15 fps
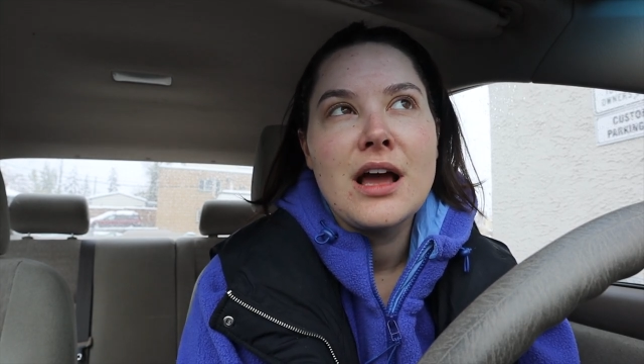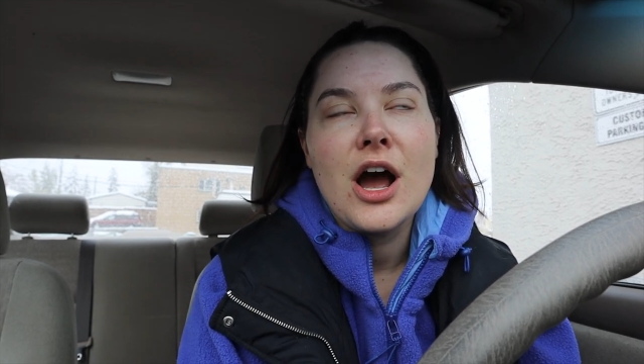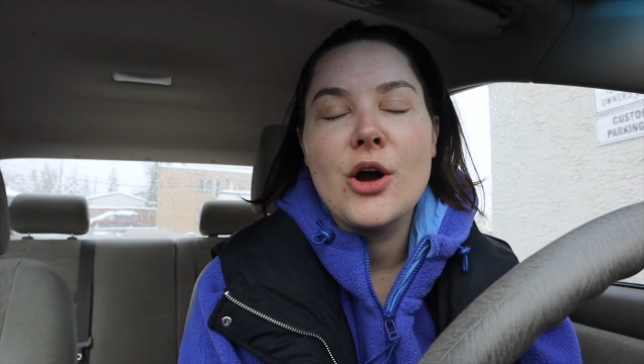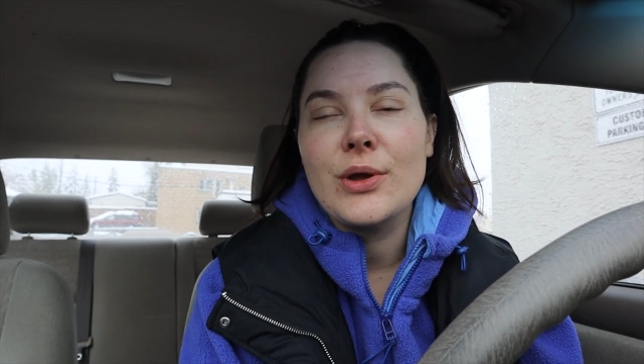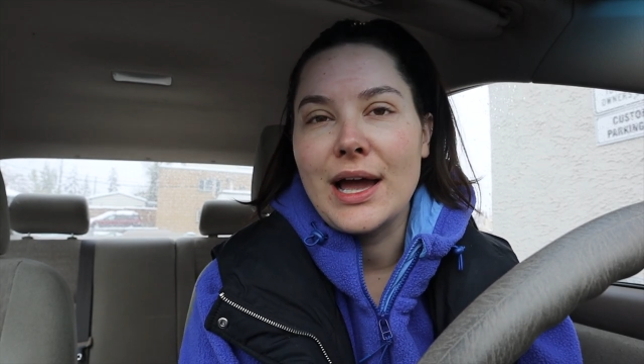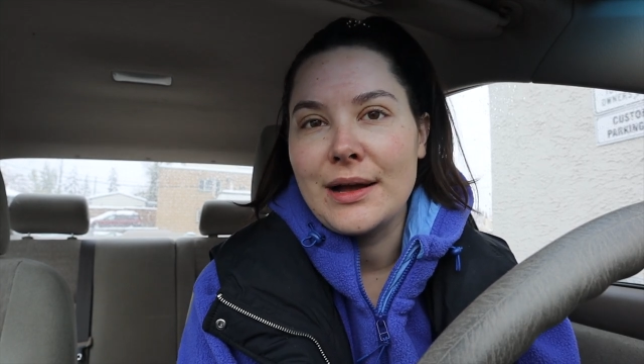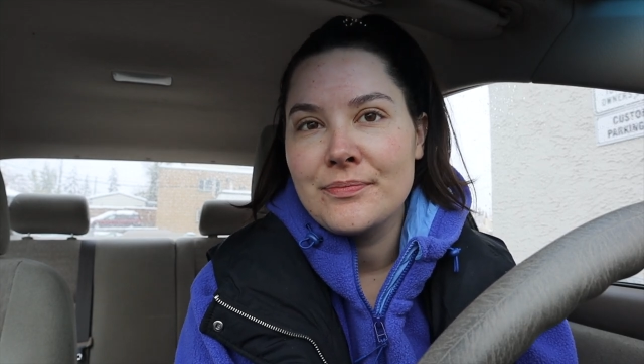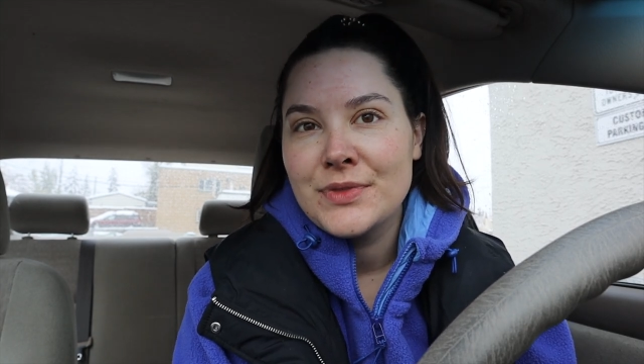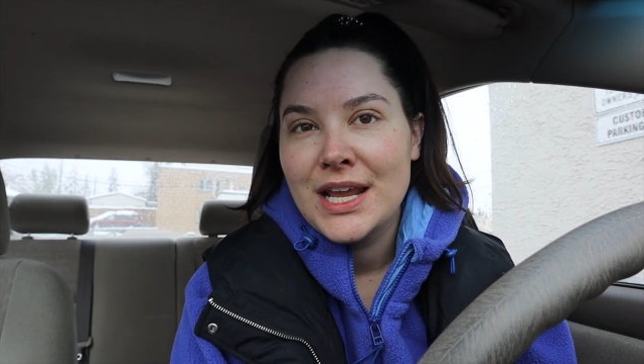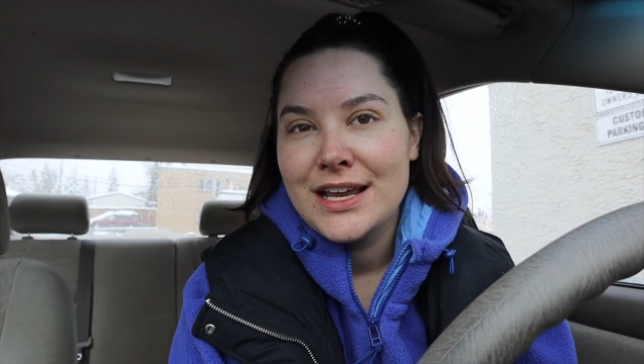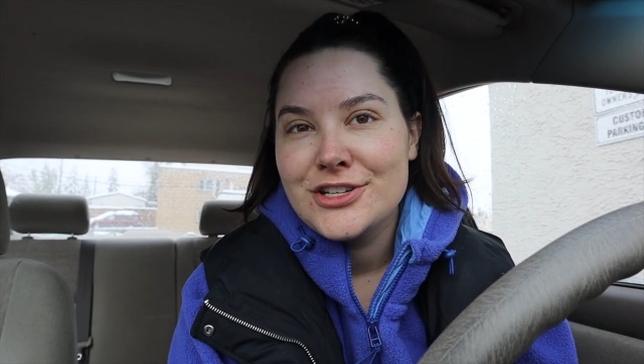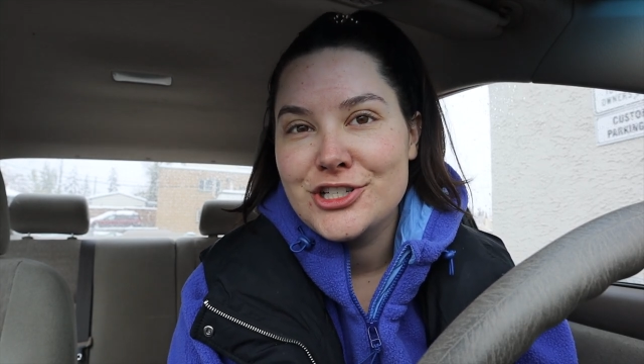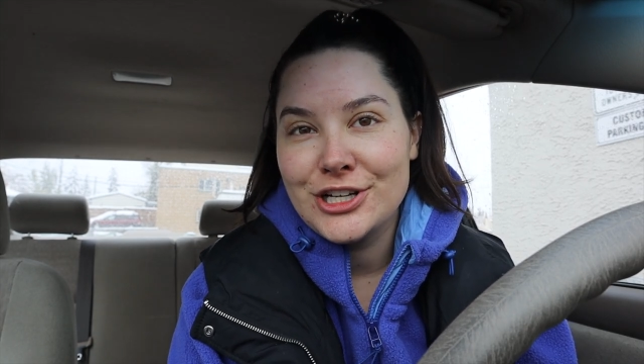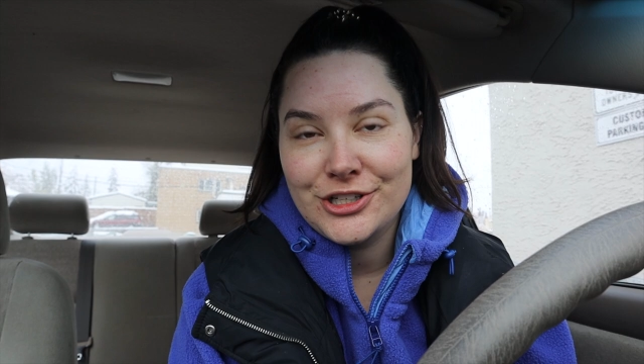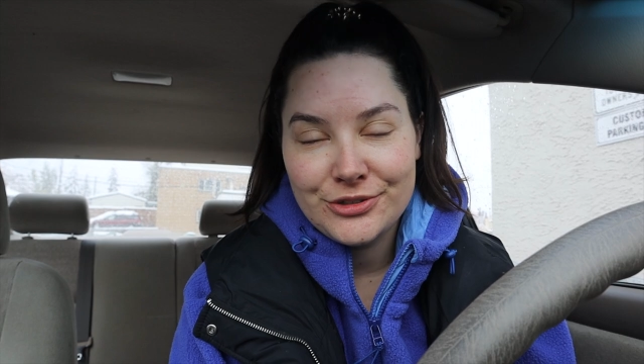Oh yeah,
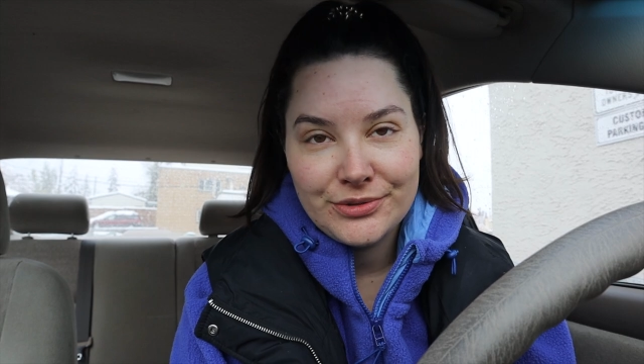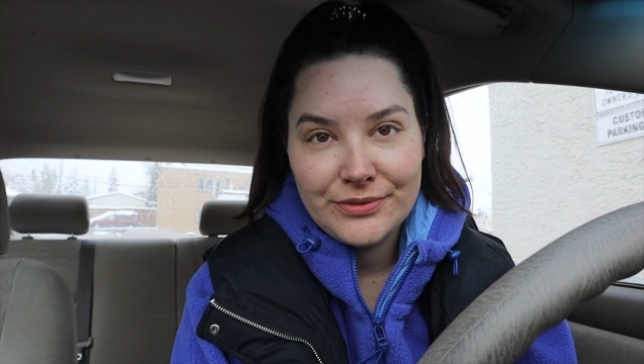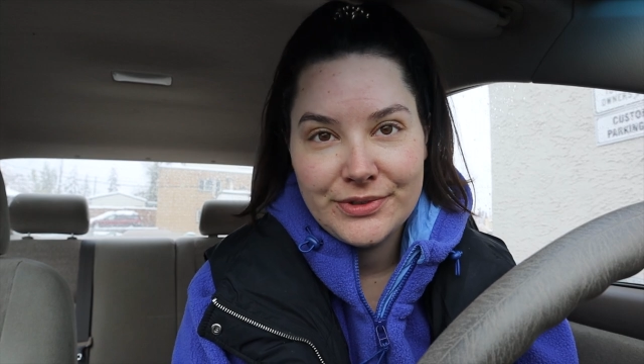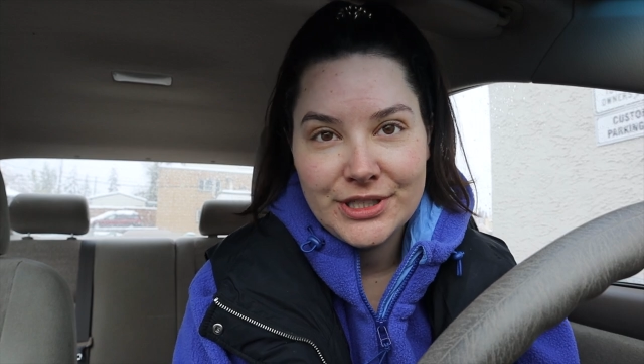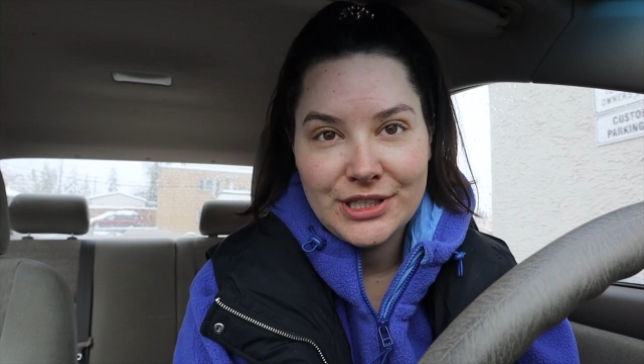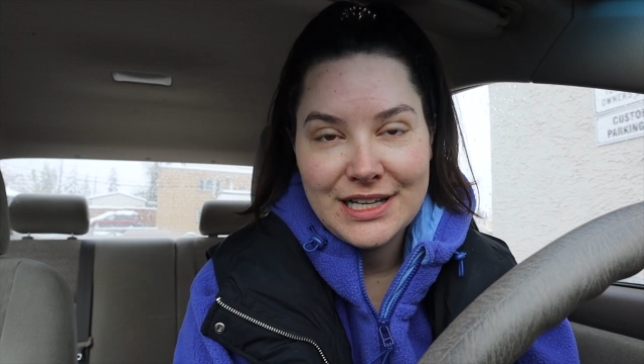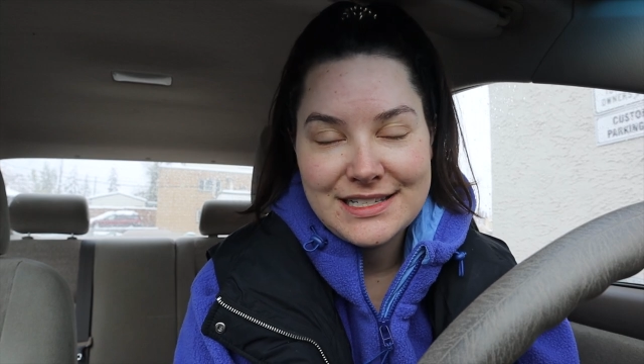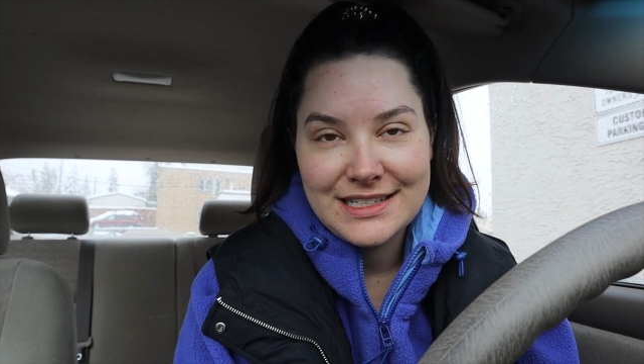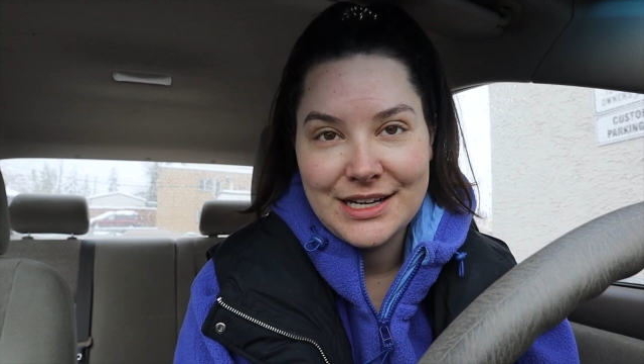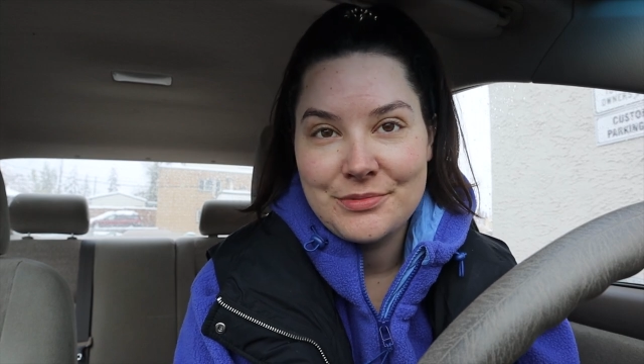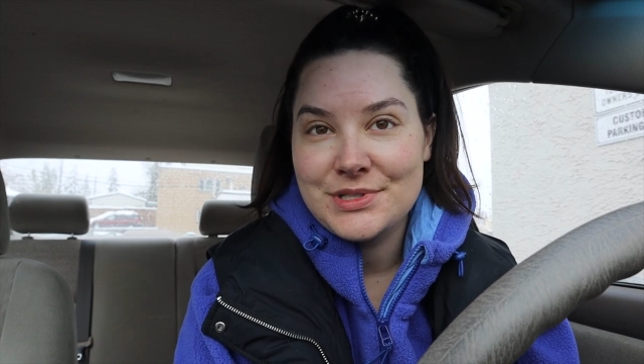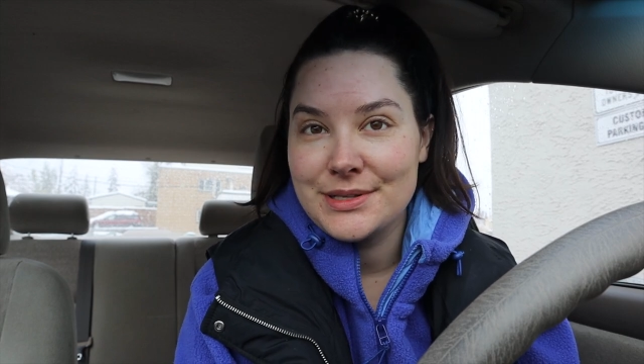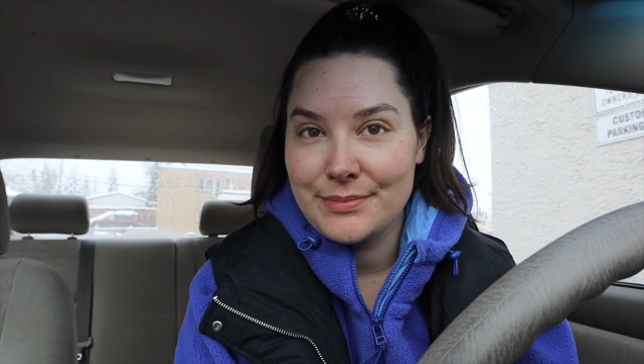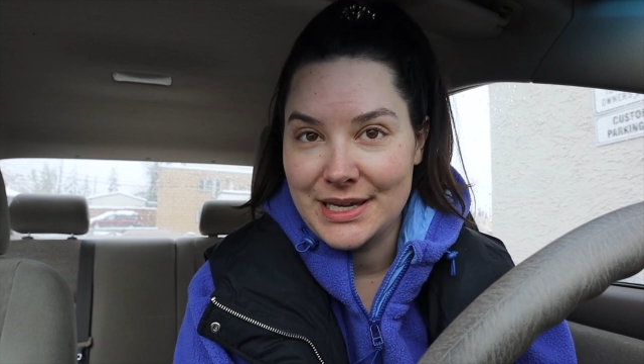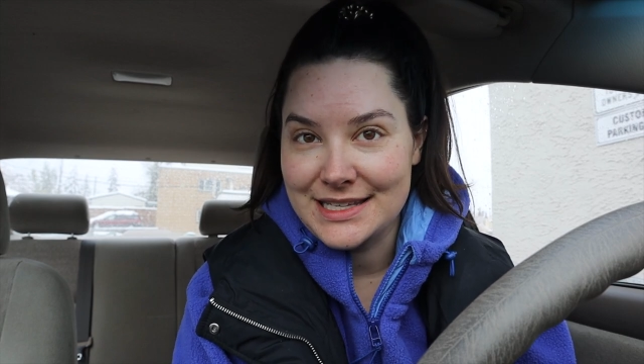gender reveal last night
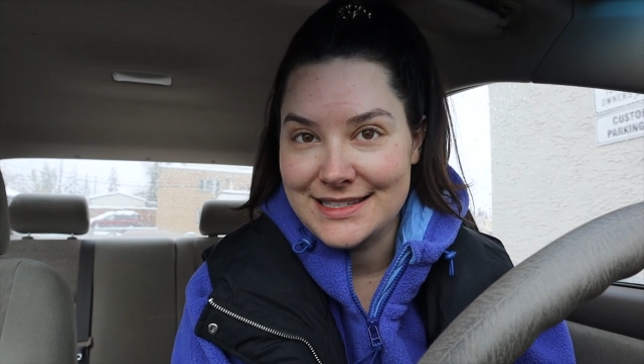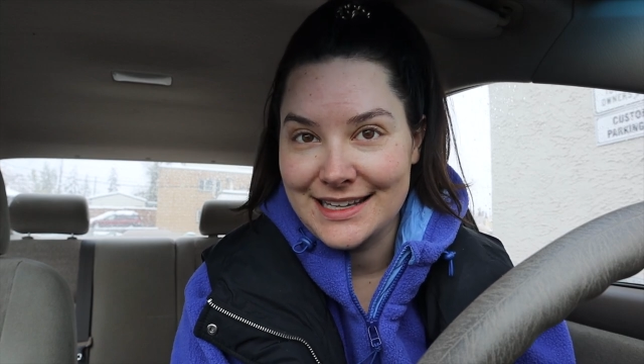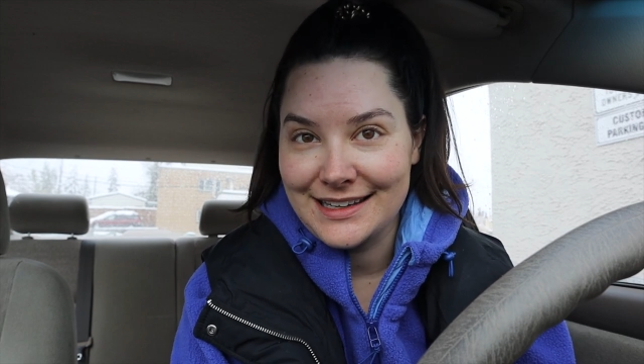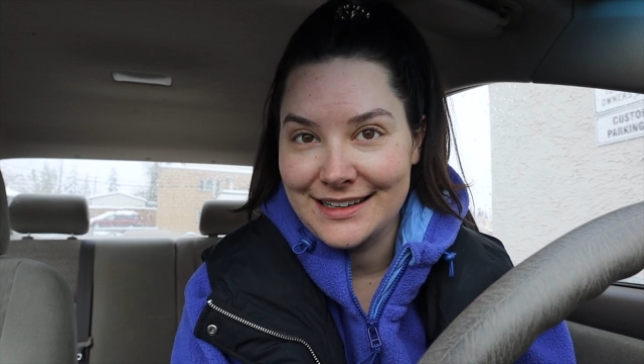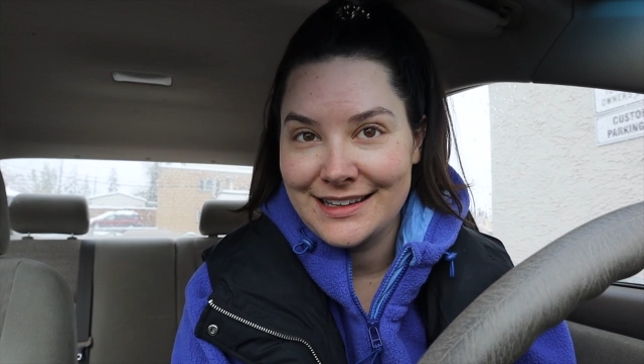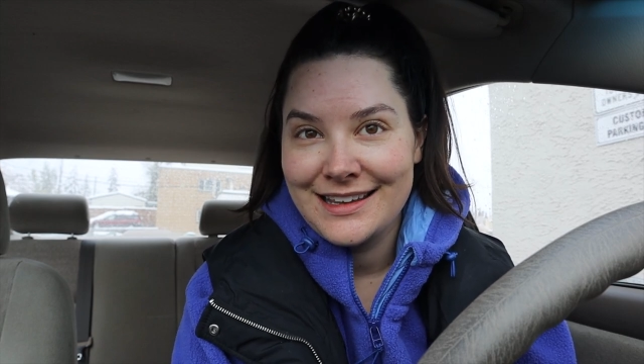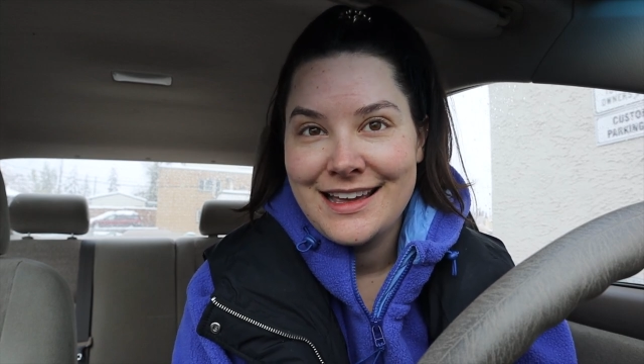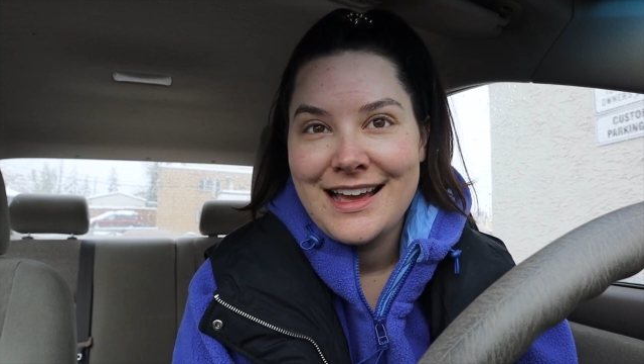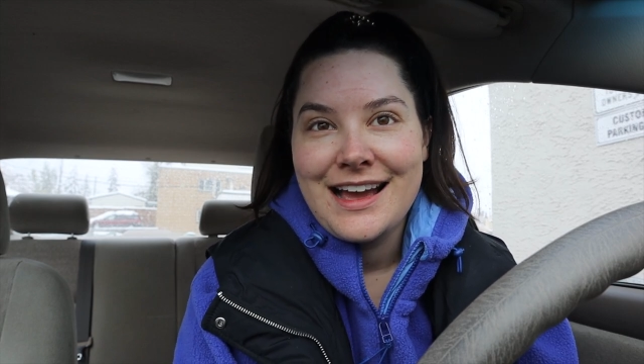was amazing.